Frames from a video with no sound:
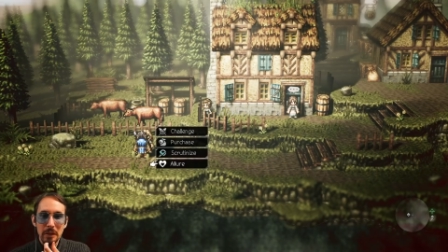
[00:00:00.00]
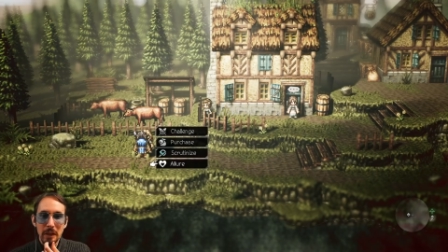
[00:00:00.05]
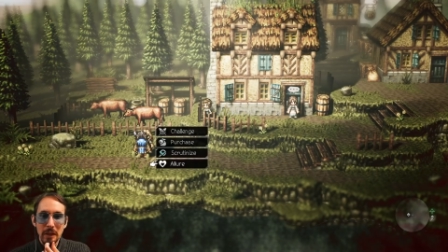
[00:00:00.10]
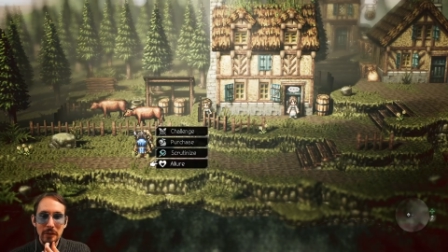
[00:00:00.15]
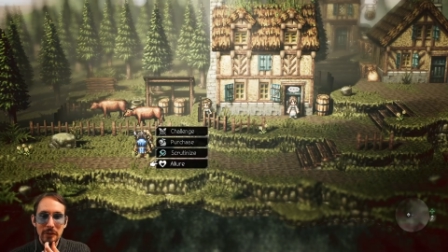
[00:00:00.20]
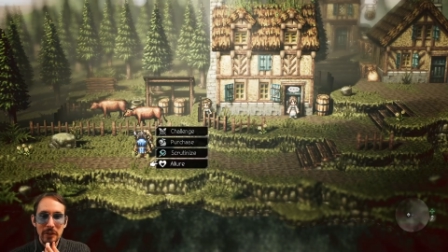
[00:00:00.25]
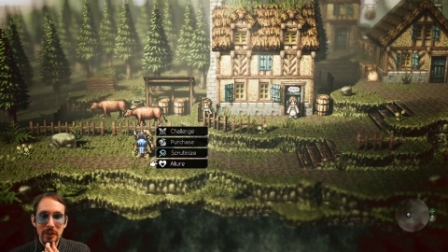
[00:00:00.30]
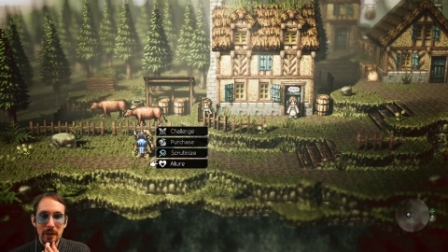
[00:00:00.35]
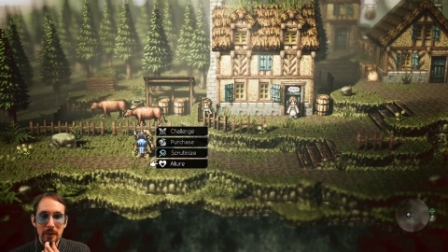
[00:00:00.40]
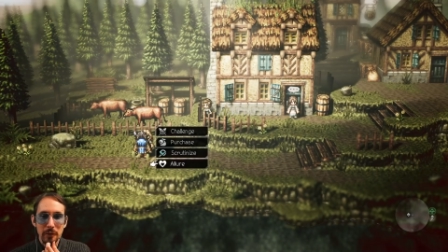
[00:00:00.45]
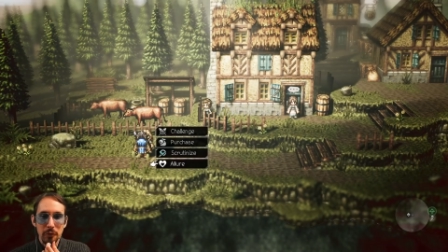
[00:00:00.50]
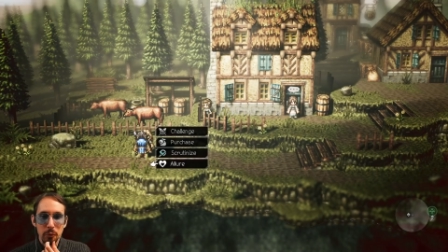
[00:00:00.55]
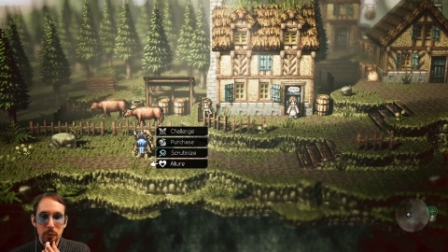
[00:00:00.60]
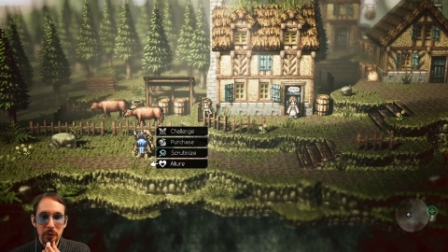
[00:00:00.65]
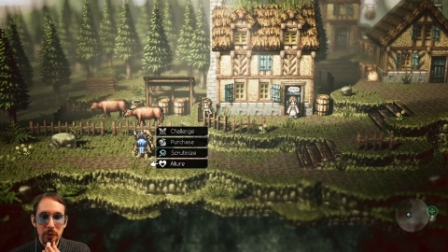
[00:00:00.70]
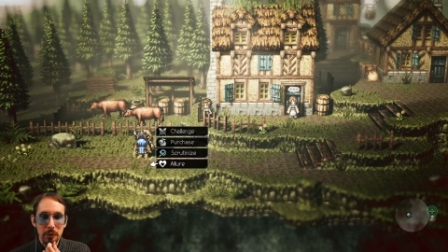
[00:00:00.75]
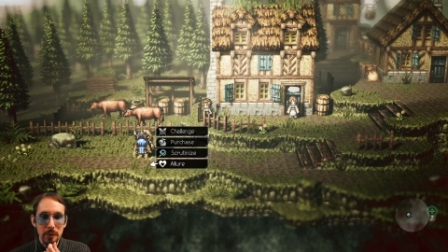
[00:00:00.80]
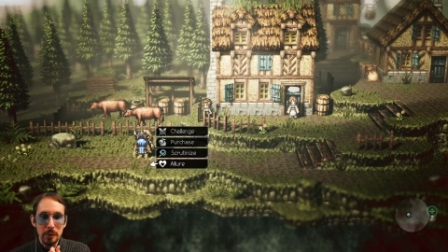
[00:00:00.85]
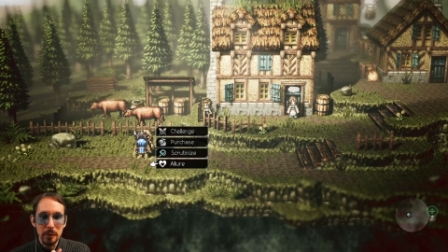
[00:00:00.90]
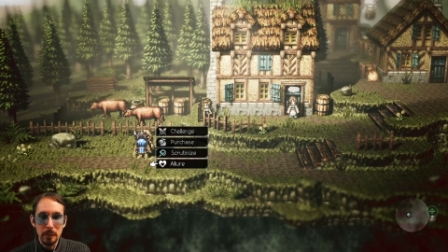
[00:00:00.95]
that challenge
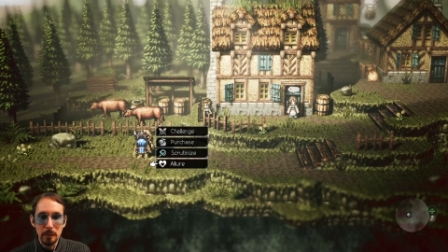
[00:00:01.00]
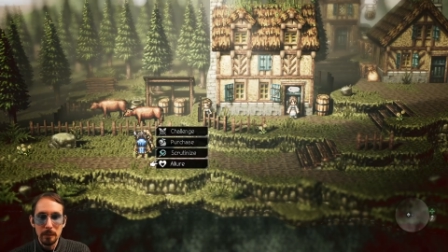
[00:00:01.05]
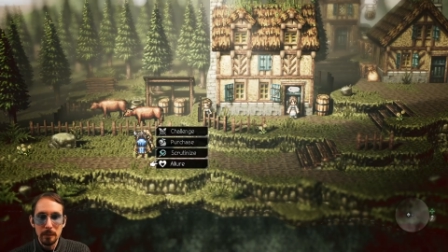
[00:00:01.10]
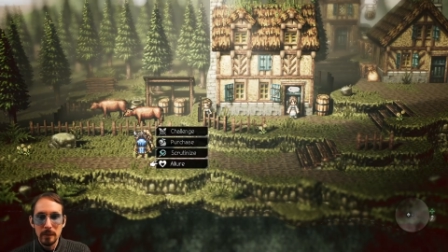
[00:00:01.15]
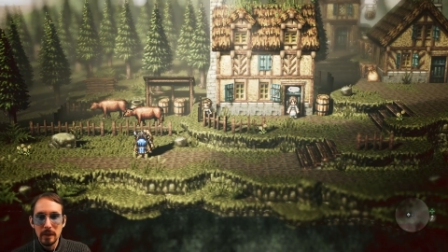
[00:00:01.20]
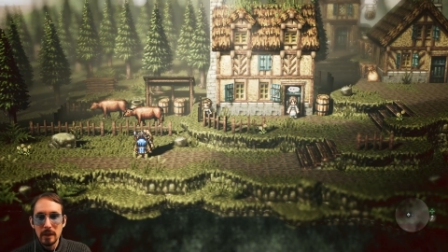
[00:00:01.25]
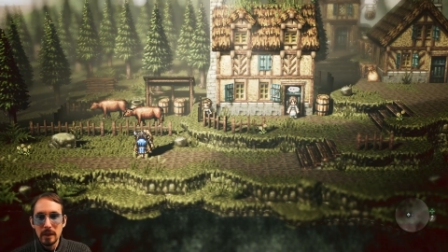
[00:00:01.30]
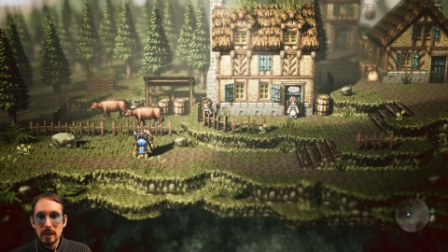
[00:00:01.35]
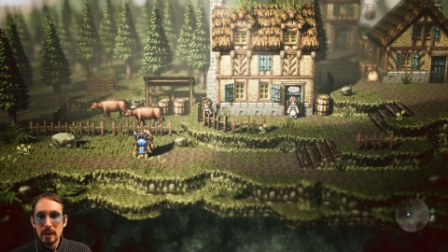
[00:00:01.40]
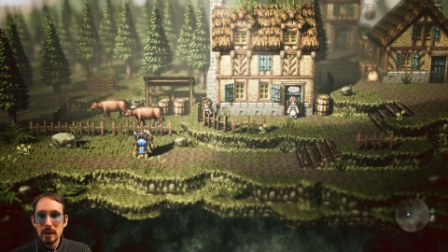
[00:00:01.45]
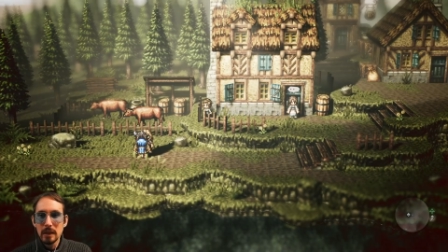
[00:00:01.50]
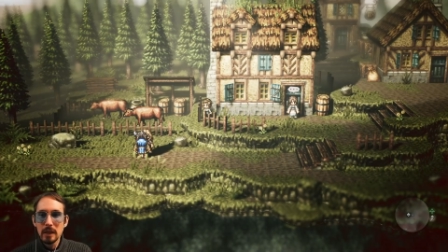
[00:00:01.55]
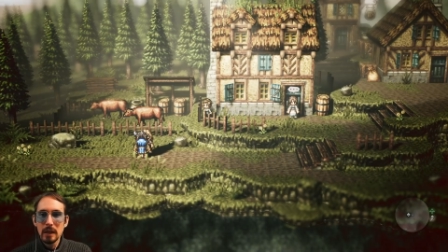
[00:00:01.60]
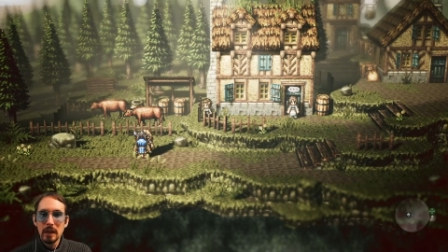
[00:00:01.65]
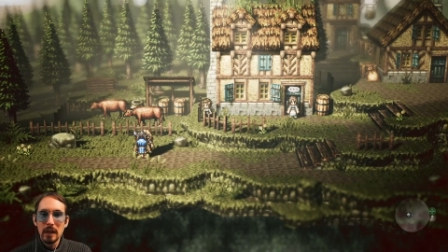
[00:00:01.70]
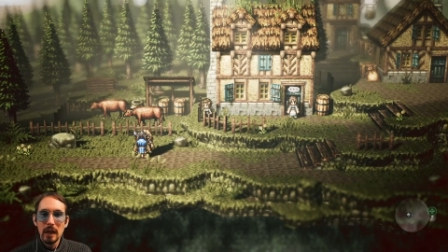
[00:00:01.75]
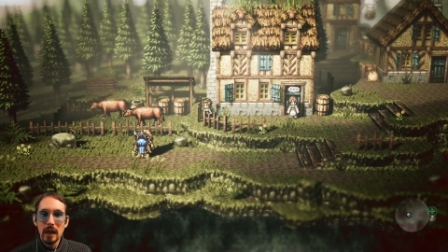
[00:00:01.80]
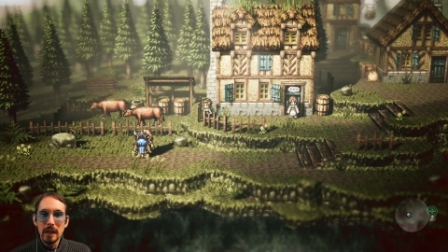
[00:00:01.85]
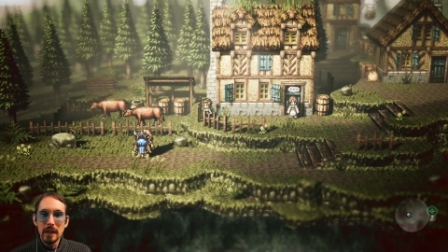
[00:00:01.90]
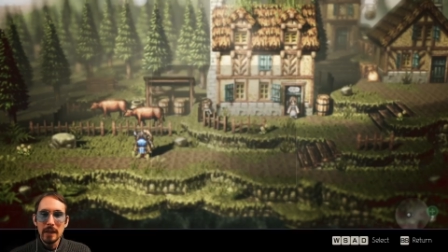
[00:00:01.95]
went through.
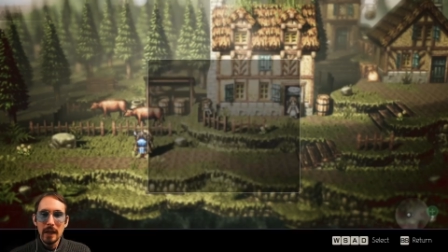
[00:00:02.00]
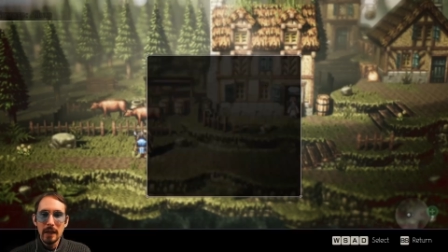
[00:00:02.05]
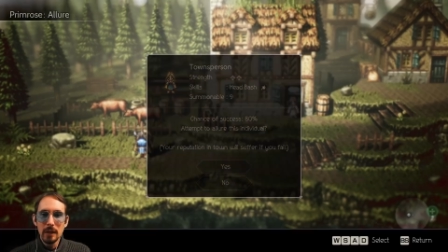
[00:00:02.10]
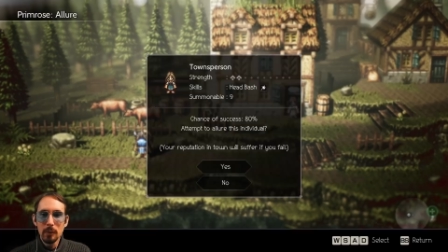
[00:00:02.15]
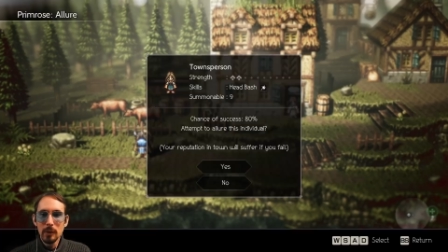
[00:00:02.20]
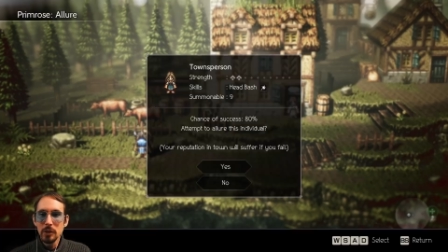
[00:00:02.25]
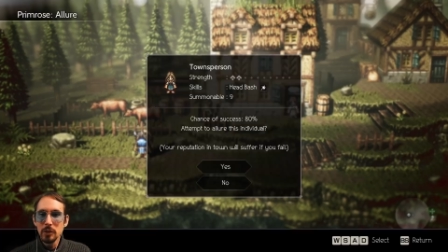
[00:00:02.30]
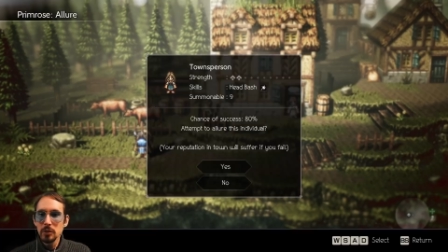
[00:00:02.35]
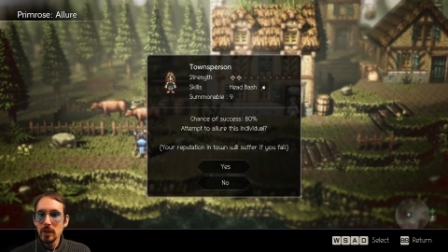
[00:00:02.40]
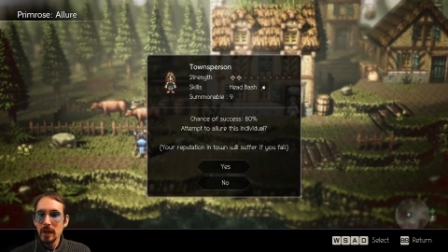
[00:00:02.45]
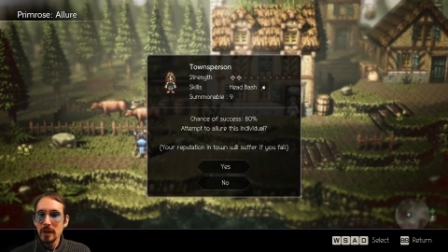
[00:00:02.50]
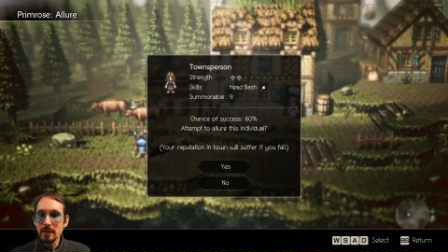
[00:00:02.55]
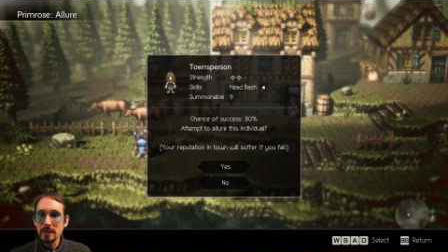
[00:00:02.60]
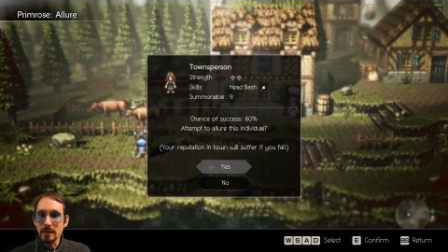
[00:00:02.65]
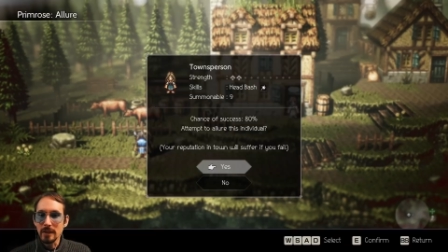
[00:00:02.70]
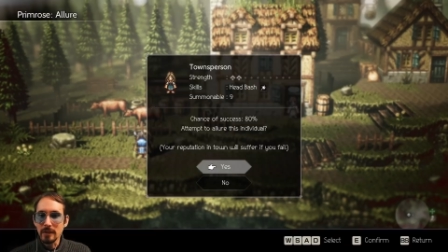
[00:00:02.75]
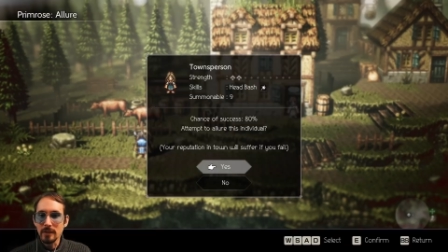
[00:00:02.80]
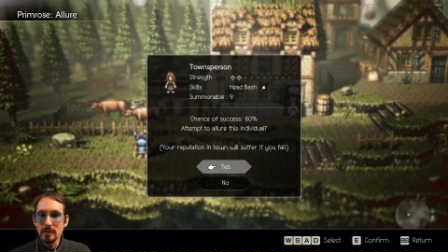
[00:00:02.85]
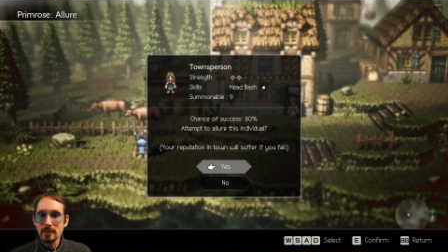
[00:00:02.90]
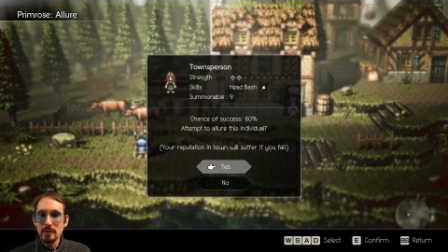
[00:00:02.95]
I kind of want to try
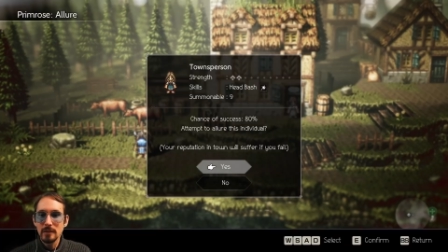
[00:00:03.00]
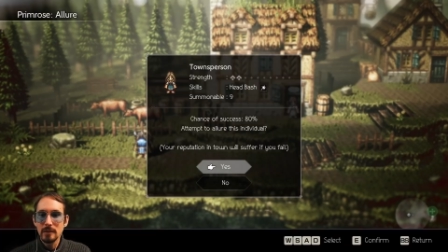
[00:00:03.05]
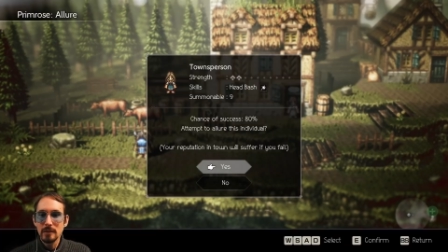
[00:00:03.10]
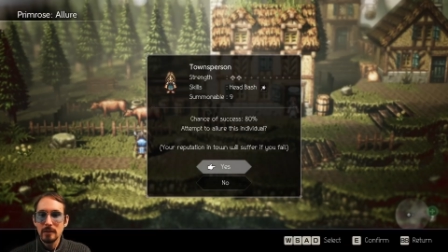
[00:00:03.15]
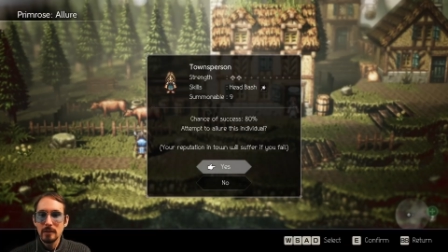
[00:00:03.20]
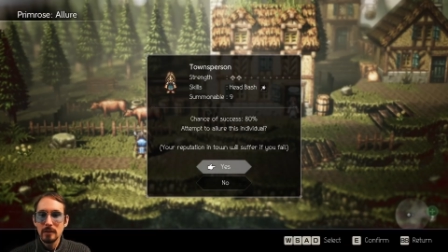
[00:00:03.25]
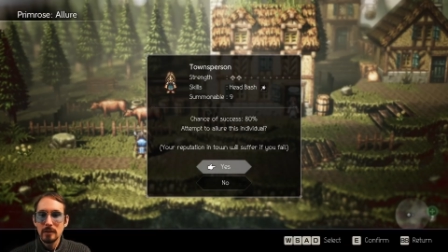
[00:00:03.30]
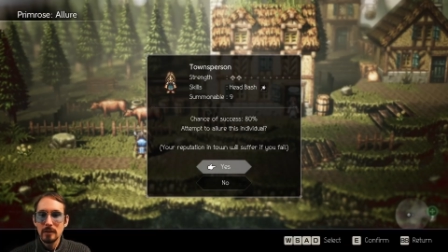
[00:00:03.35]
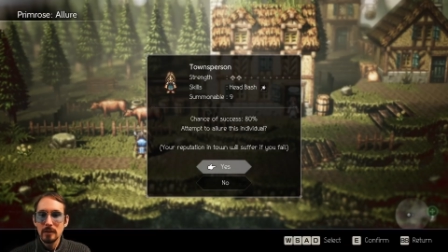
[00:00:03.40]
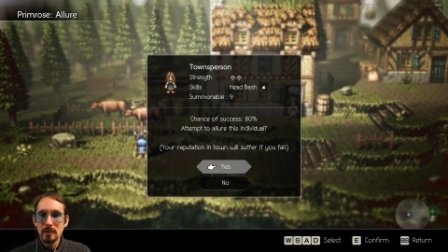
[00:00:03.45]
this.